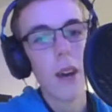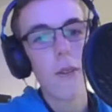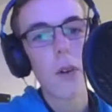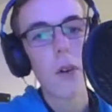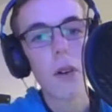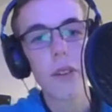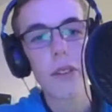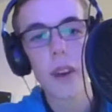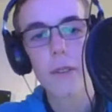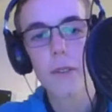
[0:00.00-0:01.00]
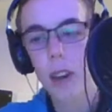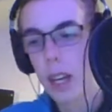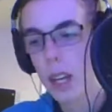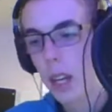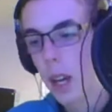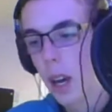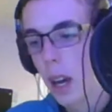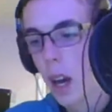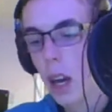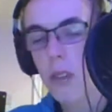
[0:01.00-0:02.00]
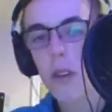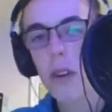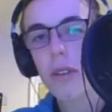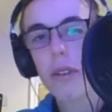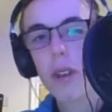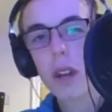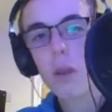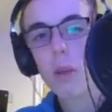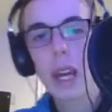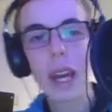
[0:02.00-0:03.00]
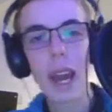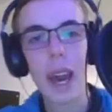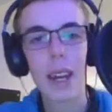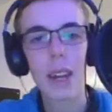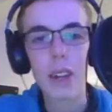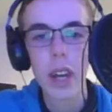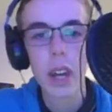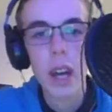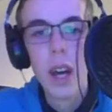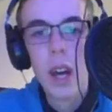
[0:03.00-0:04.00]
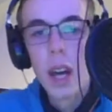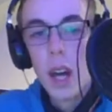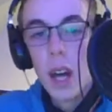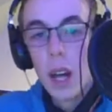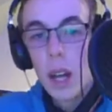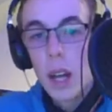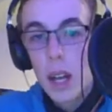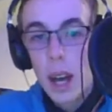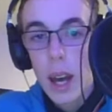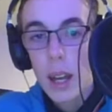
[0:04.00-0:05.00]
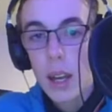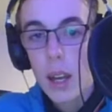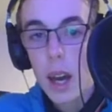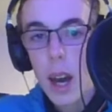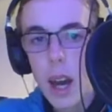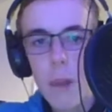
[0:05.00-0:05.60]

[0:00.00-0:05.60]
for Sir Frank across the weekend. And I